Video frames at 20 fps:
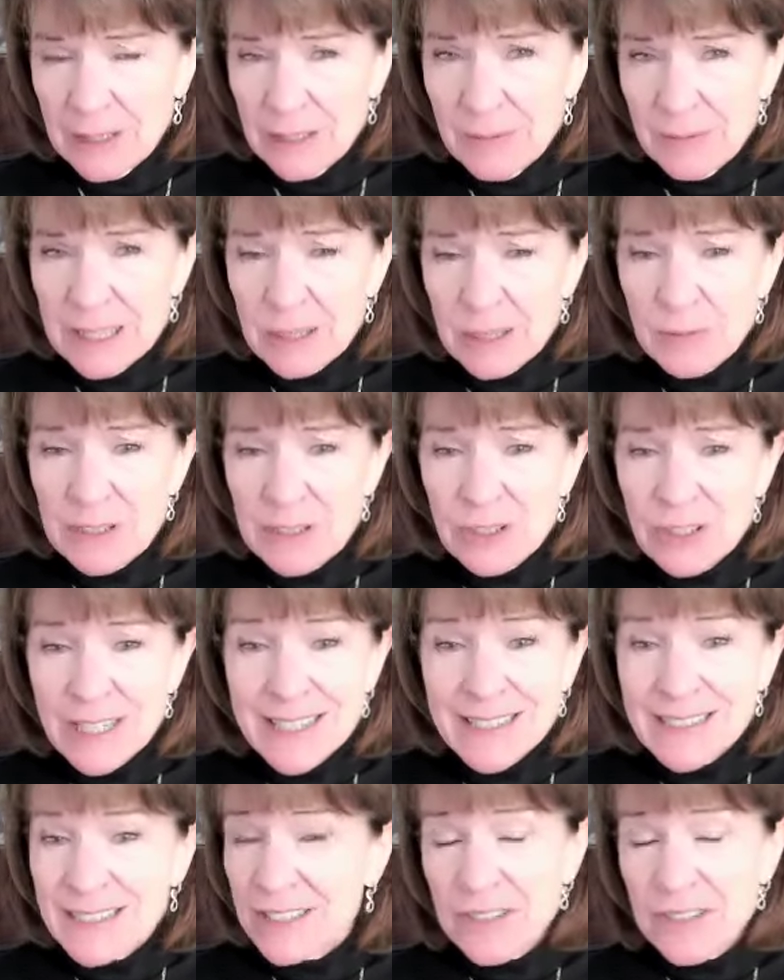You end up with
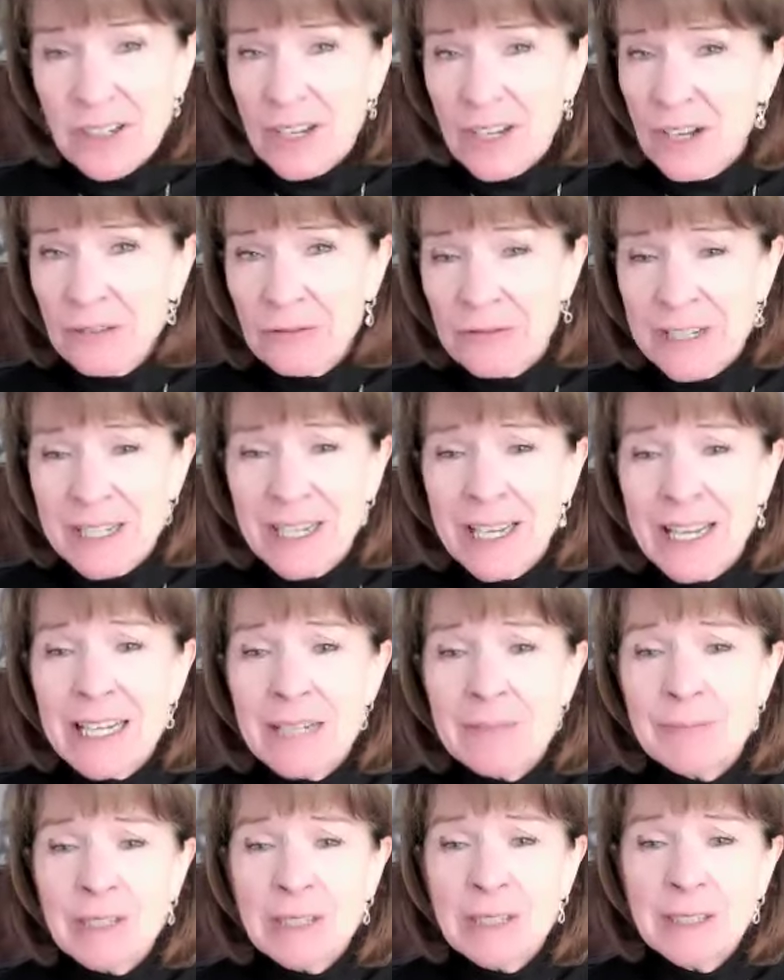chats that you can't
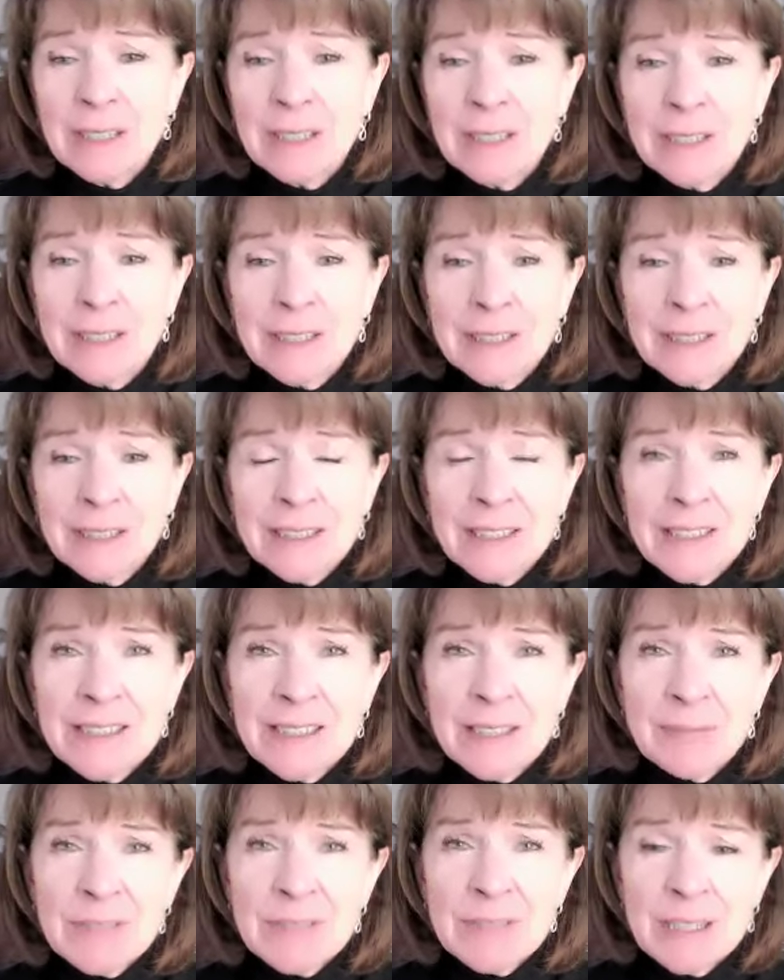rename, and
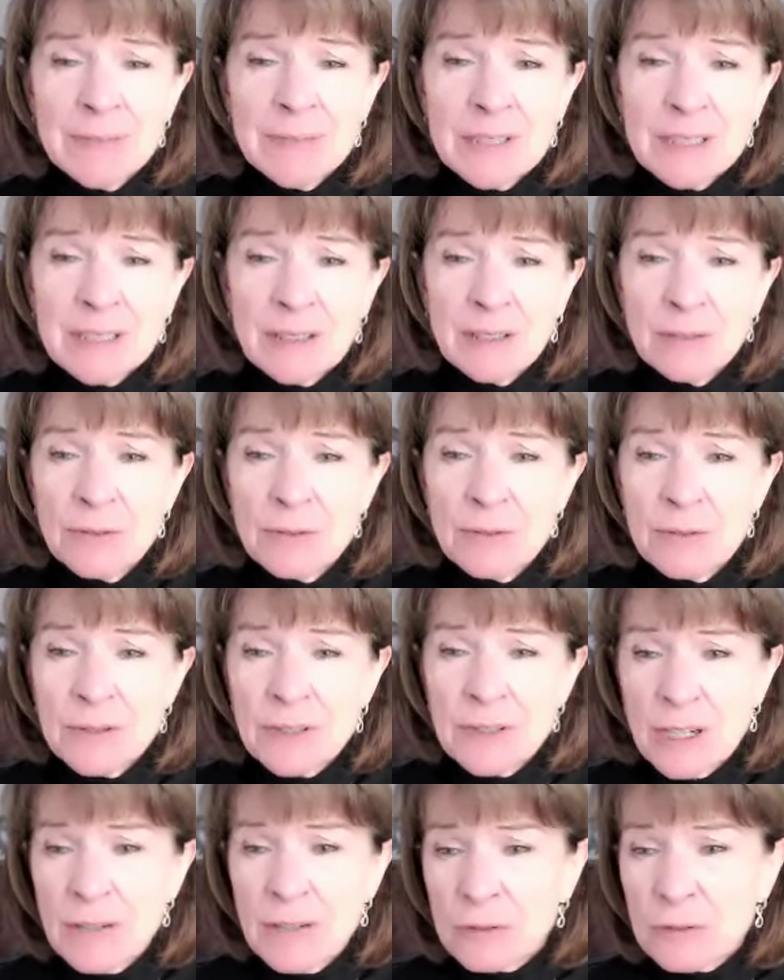sometimes
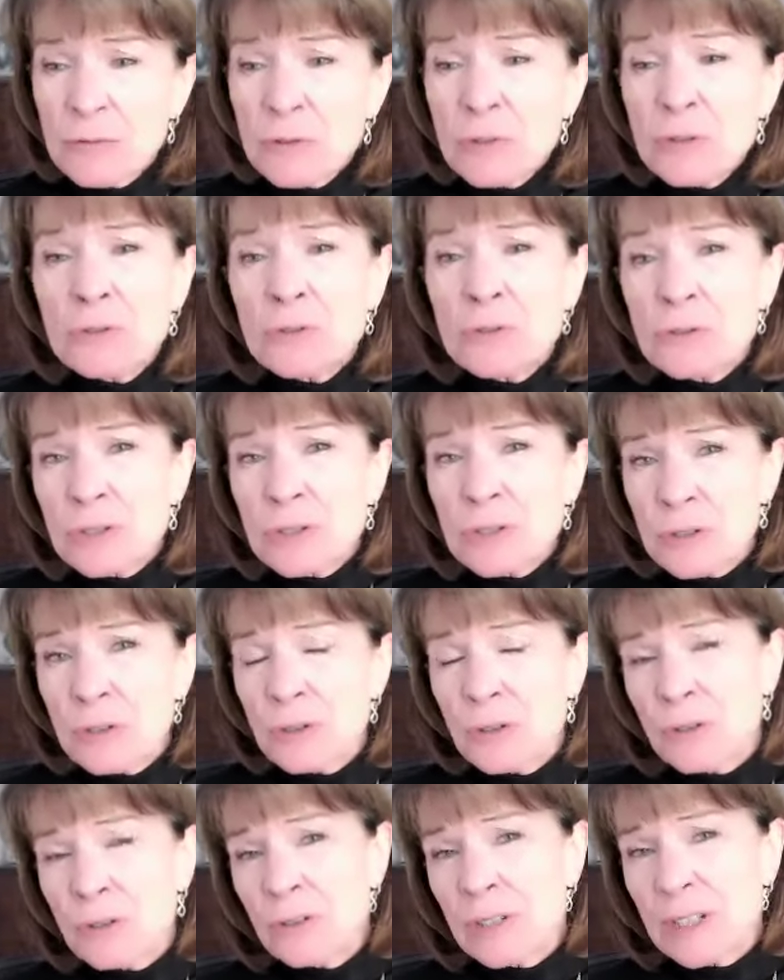Claude overrules
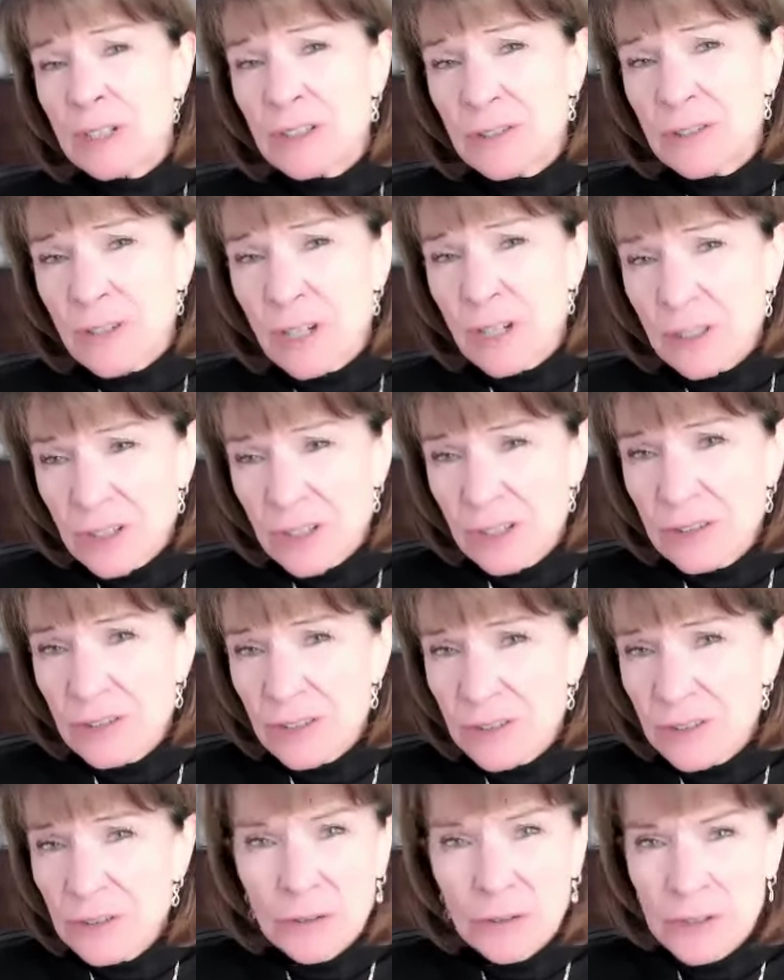your
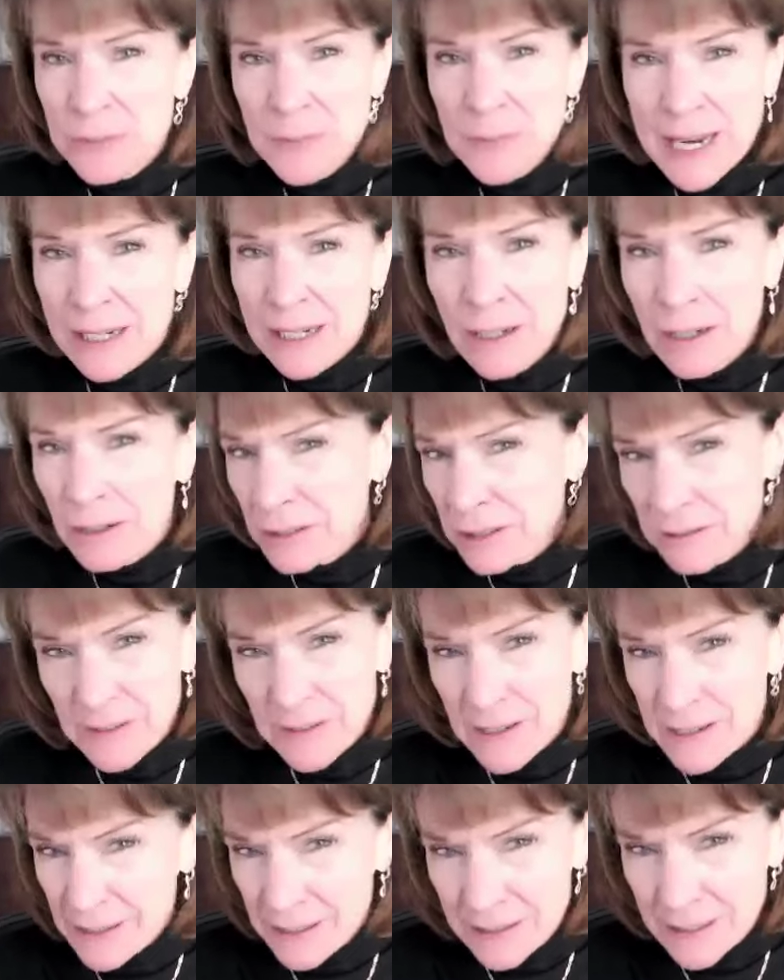instructions not to make
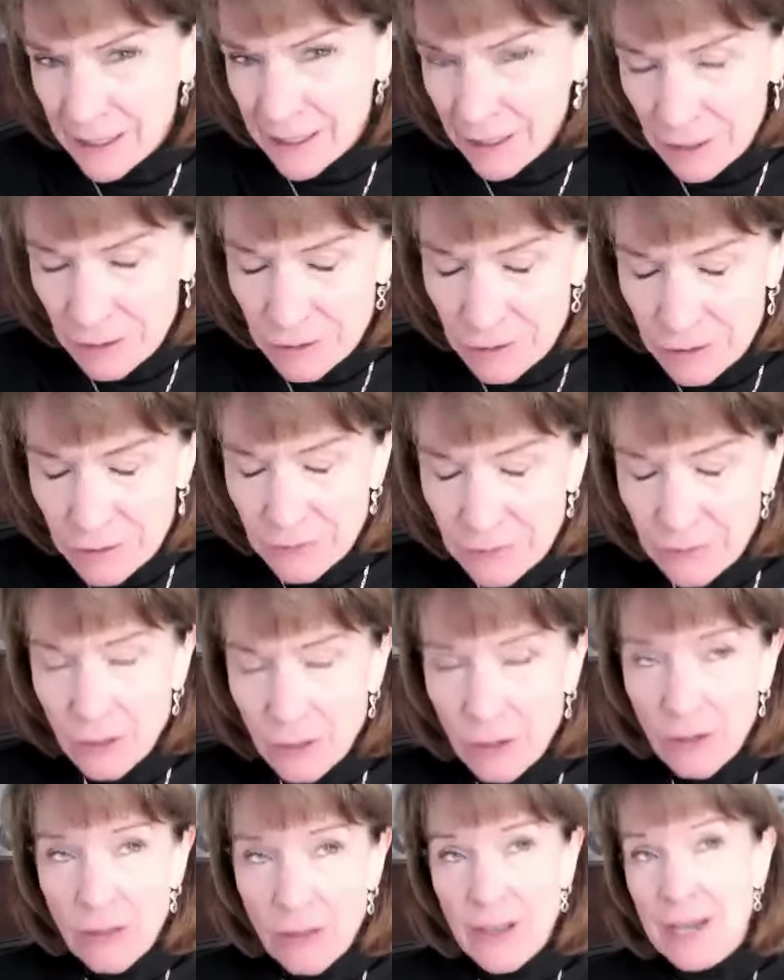artifacts, thank you, and you've
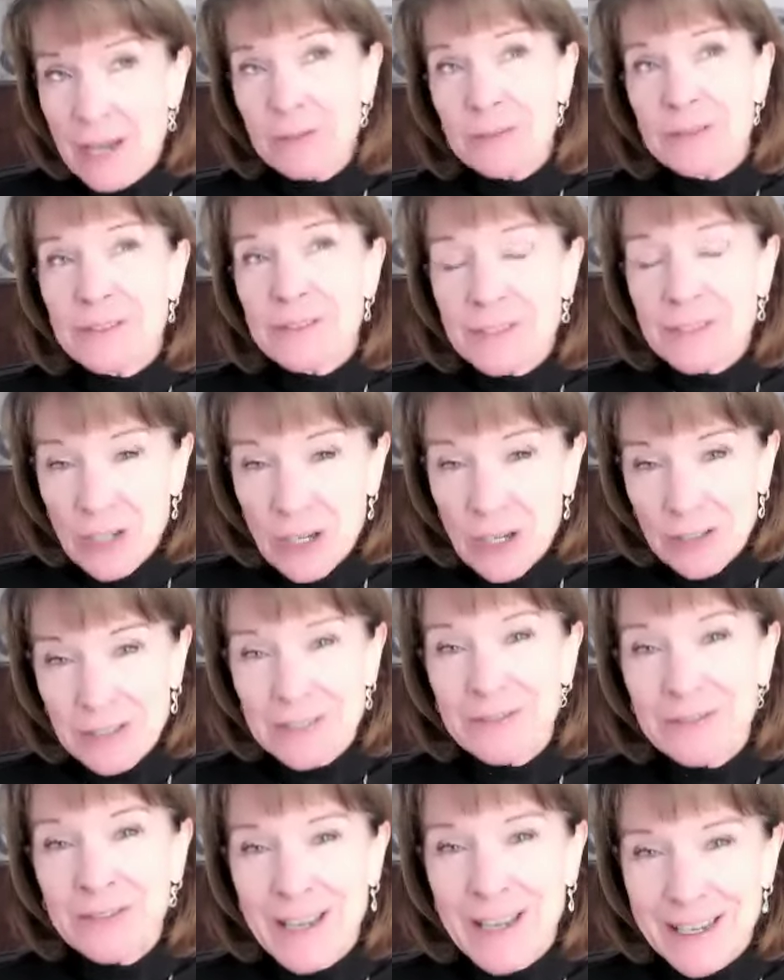got thousands of
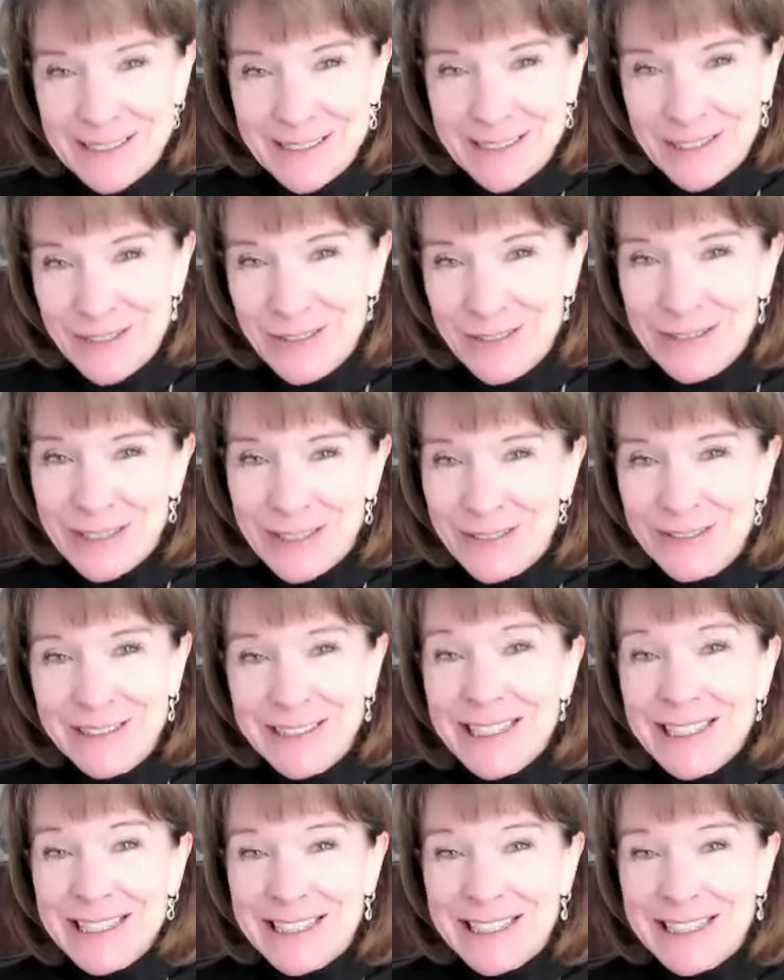artifacts that you don't
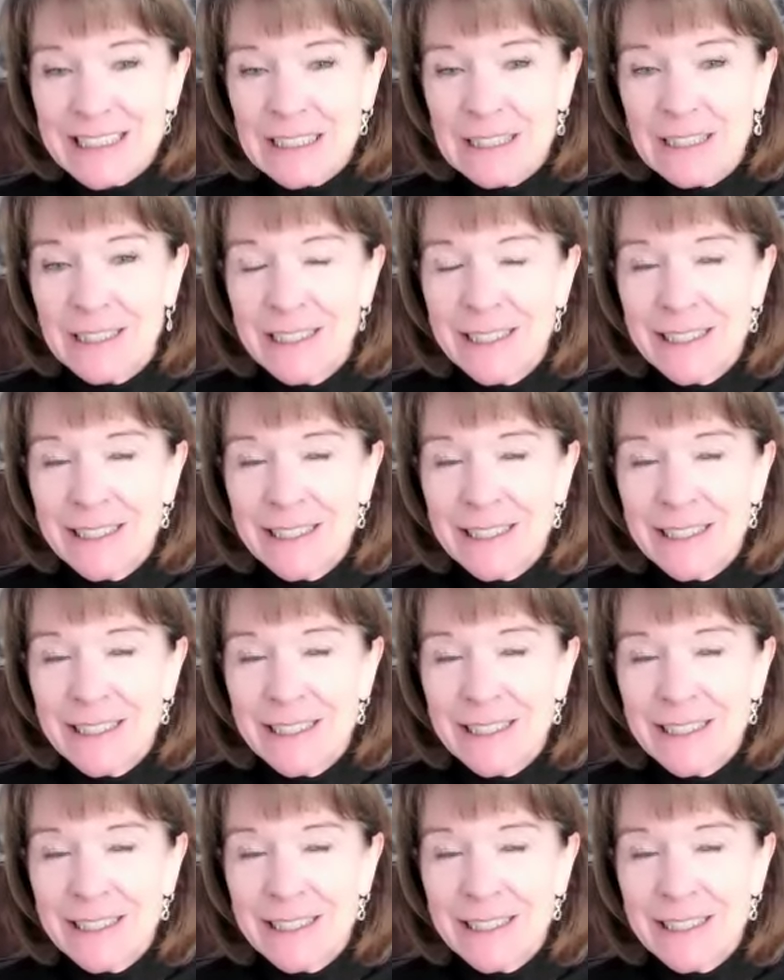need.